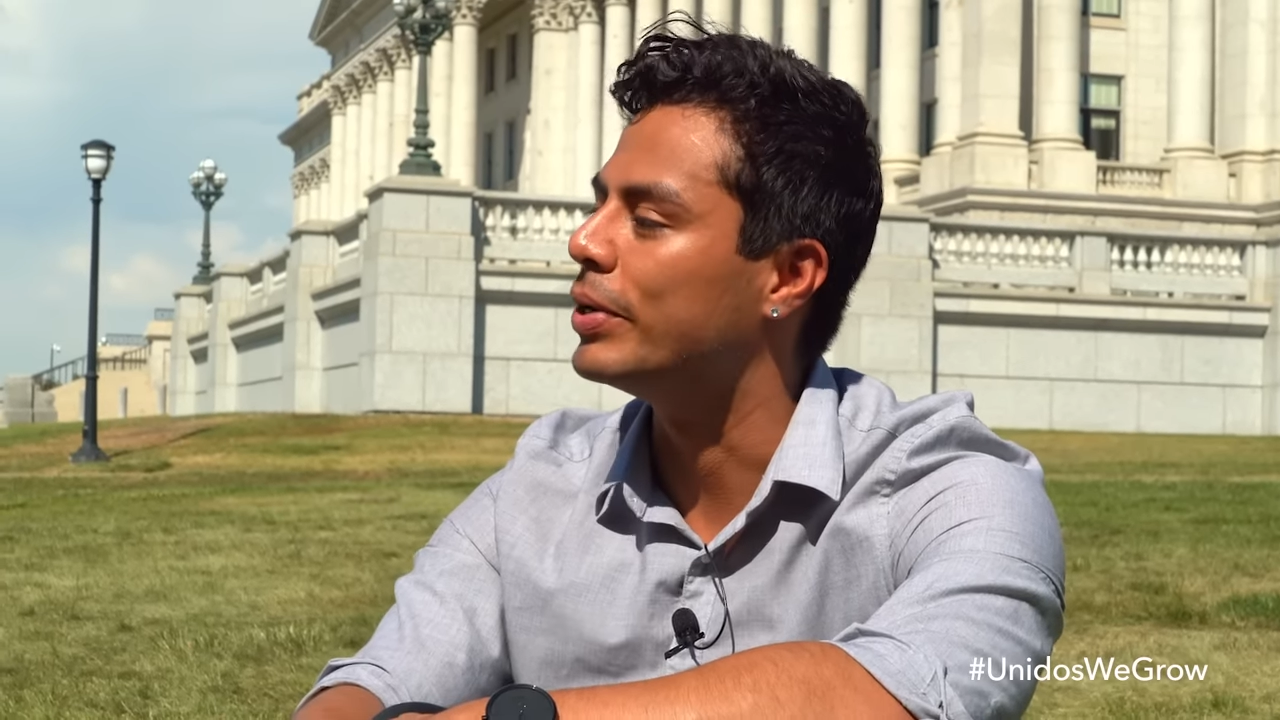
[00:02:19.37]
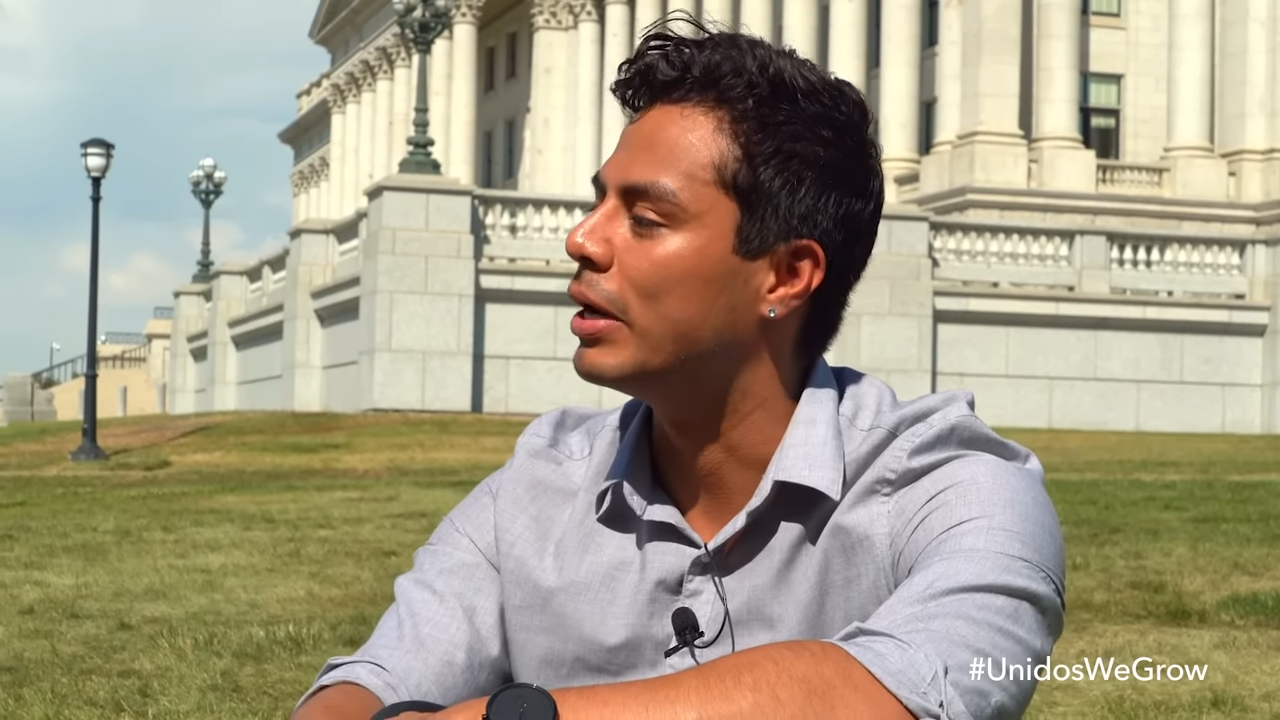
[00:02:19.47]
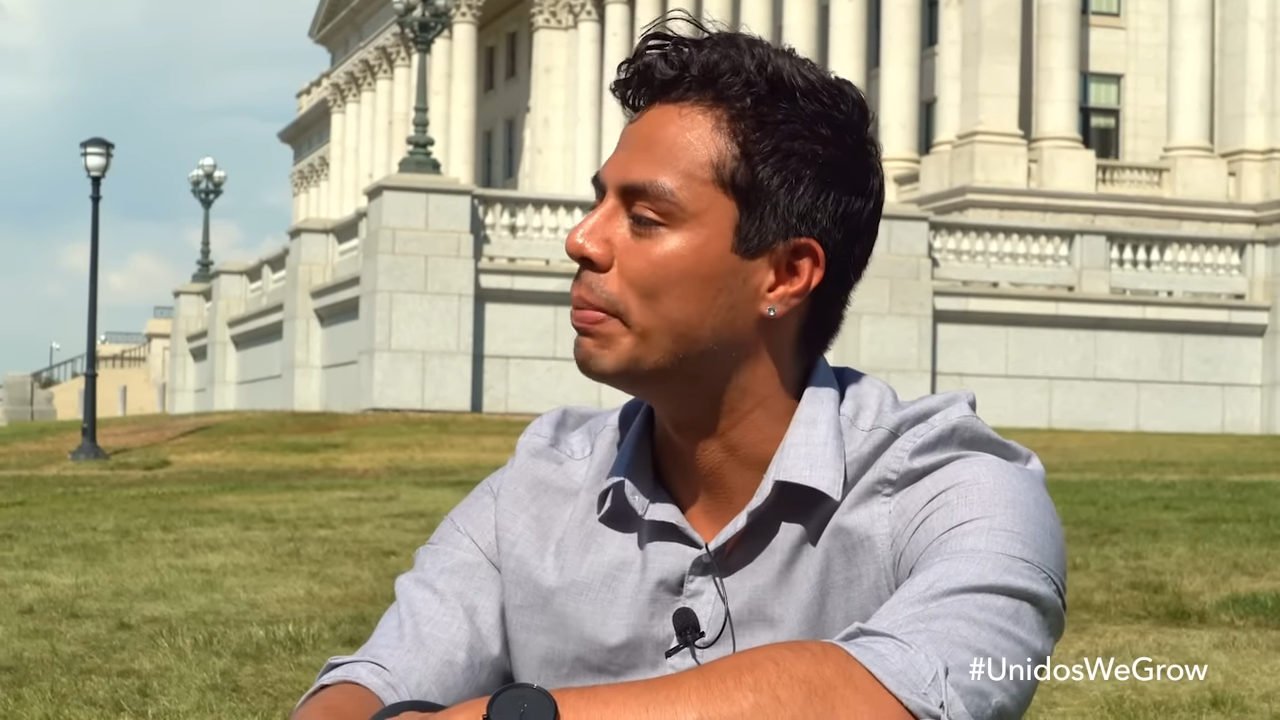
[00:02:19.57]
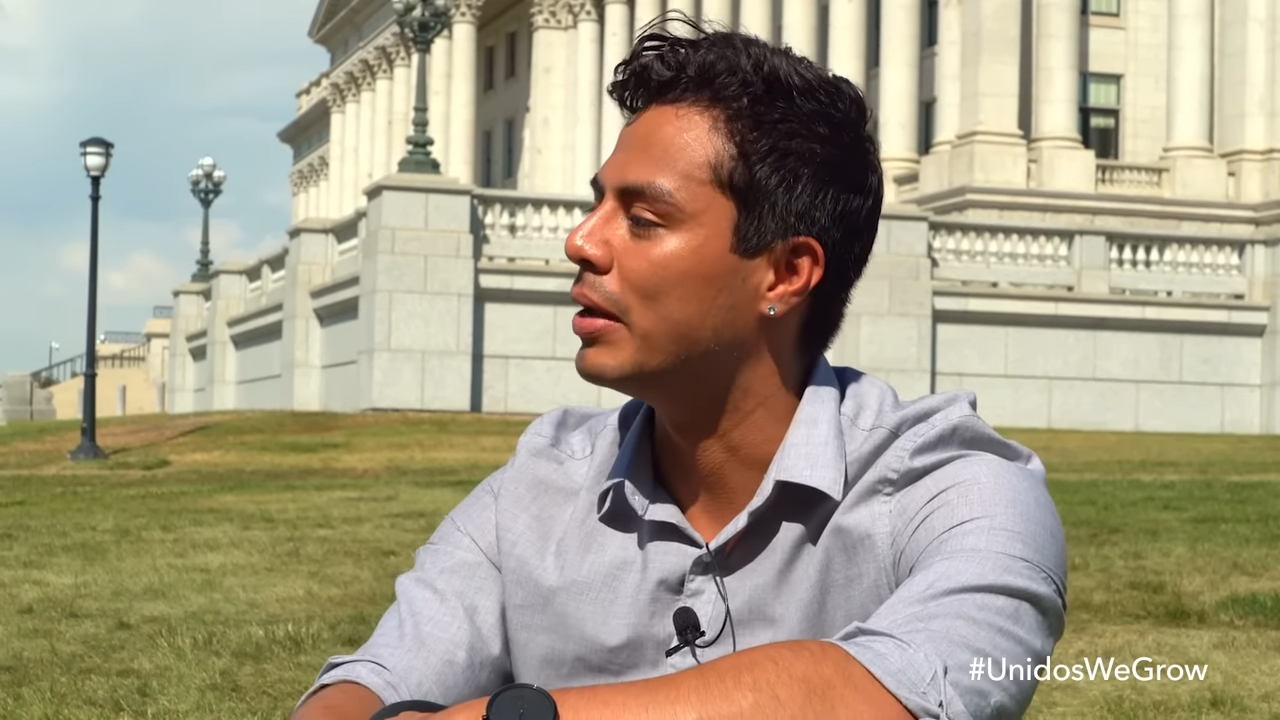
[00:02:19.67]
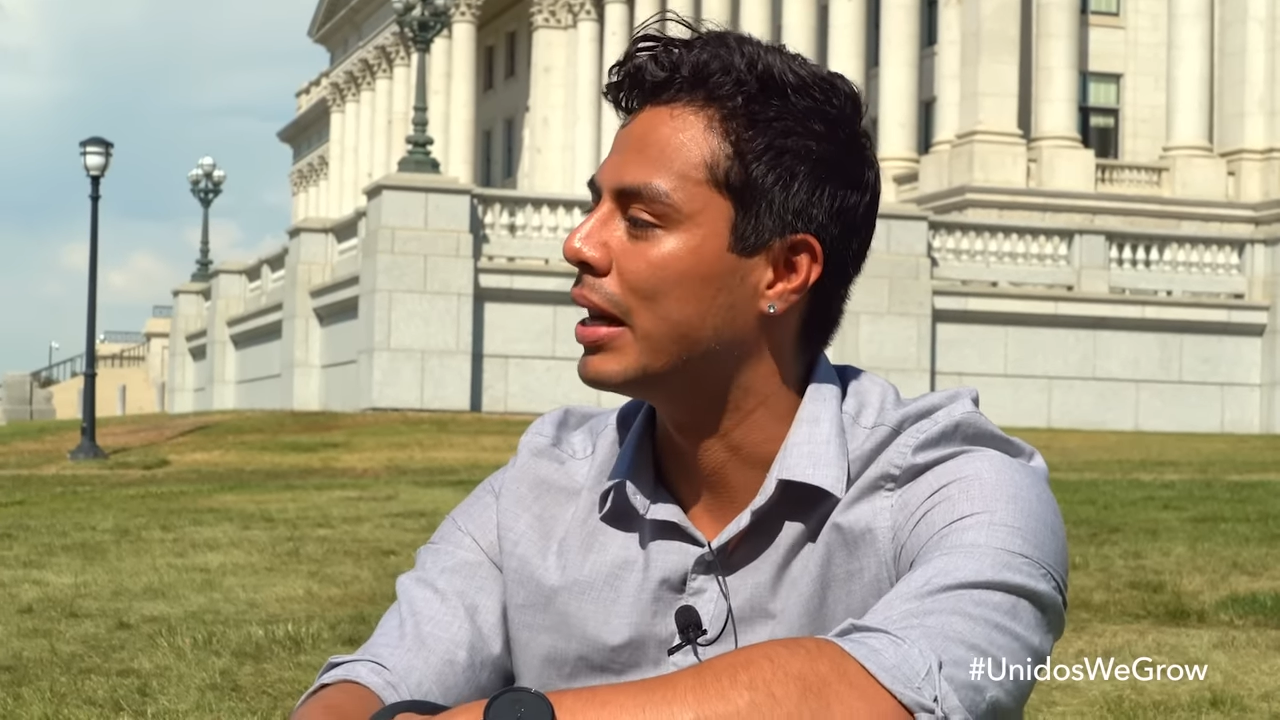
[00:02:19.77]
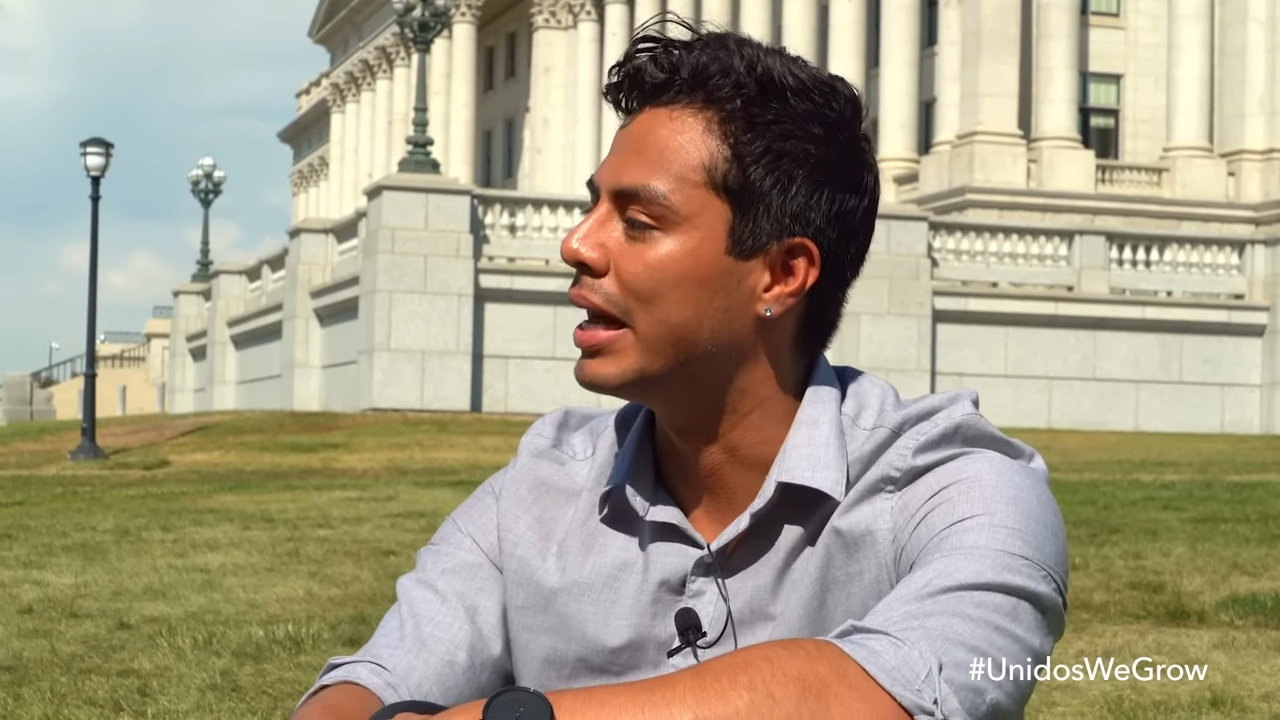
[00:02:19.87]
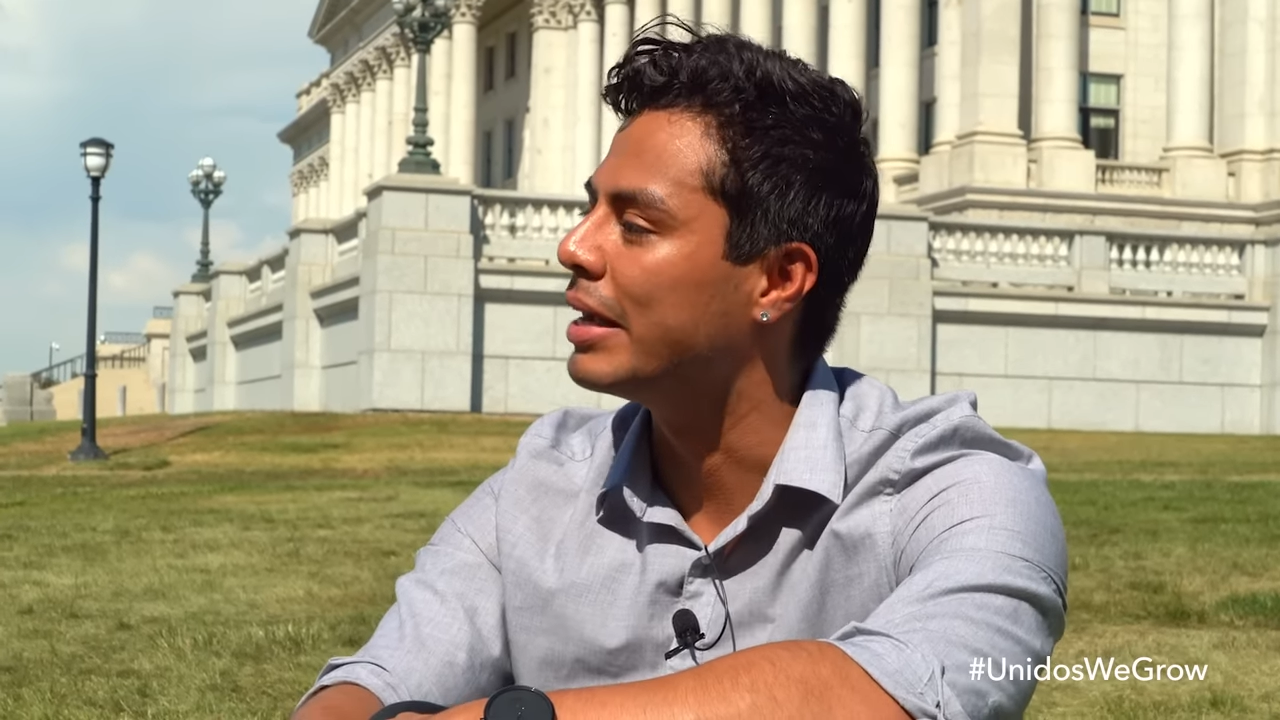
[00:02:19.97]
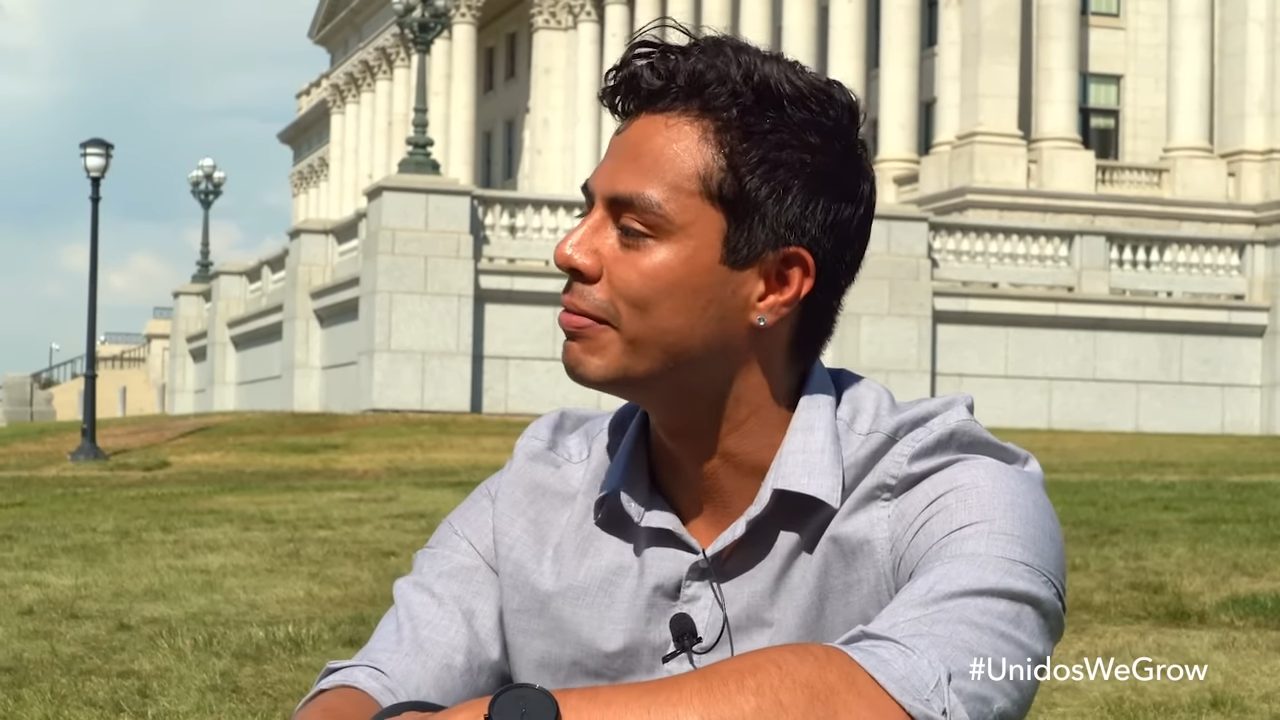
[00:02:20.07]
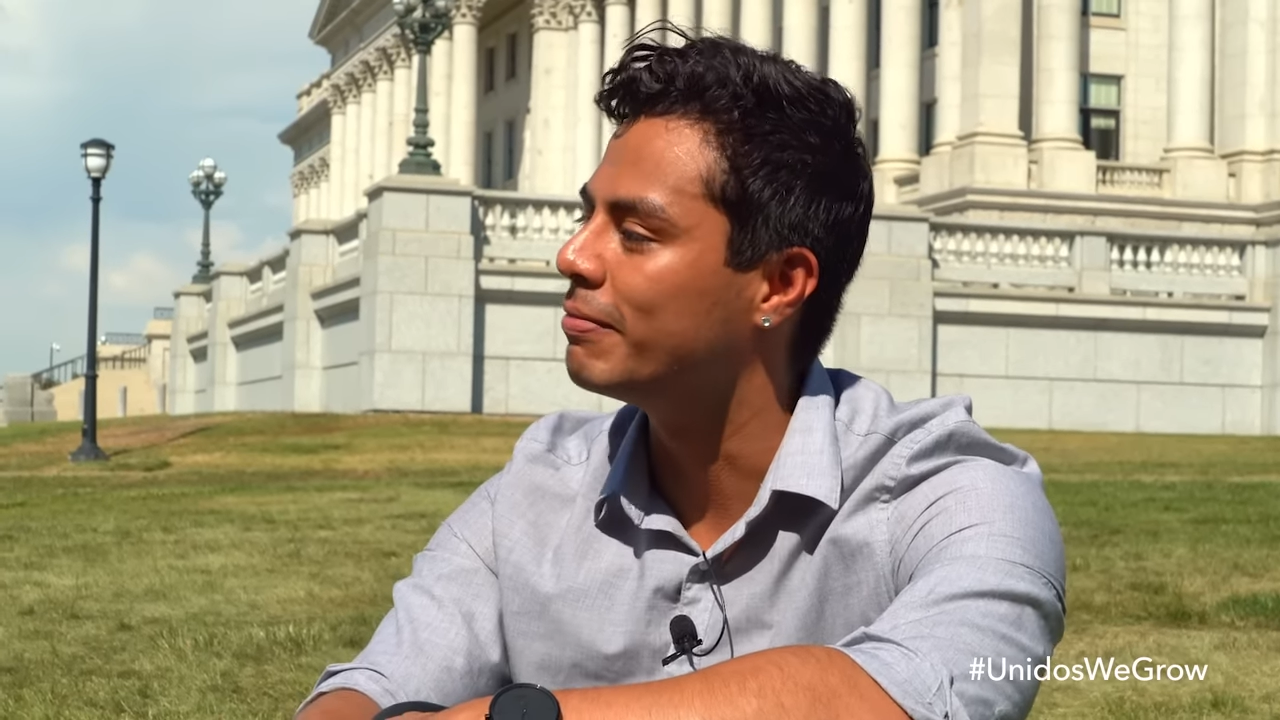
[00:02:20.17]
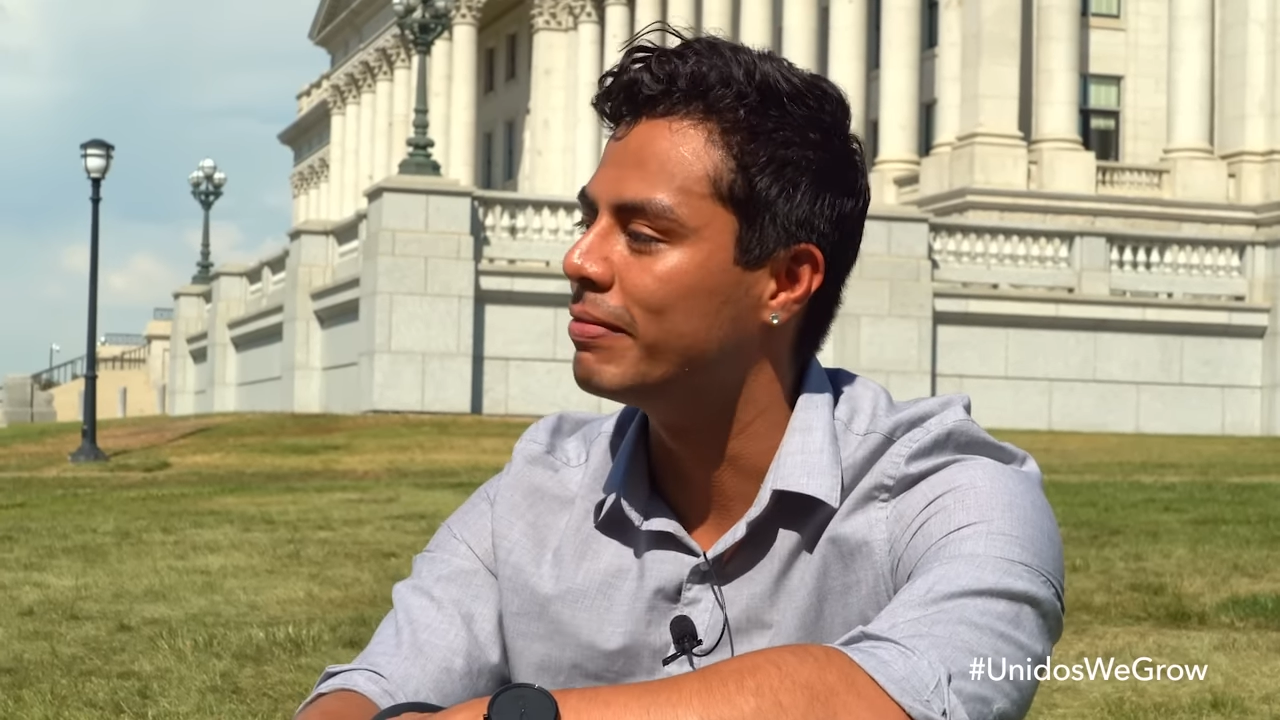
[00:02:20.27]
up a life.